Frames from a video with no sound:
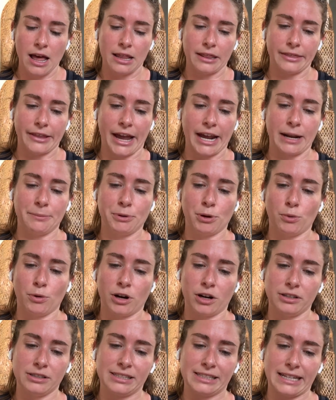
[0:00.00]
Light up your
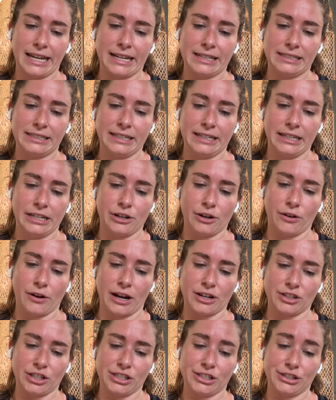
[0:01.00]
world, Sansi.
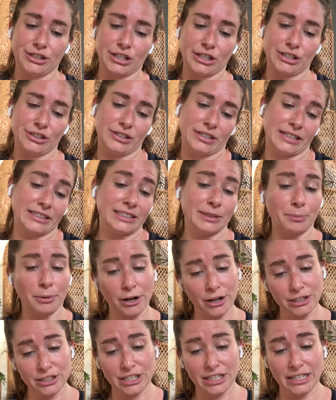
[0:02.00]
Congratulations on your Sansi
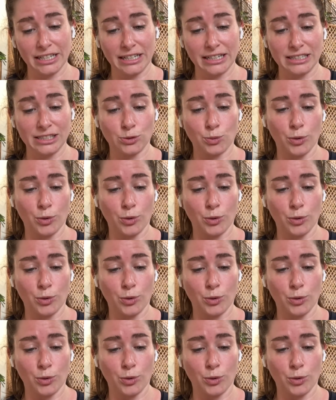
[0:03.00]
purchase.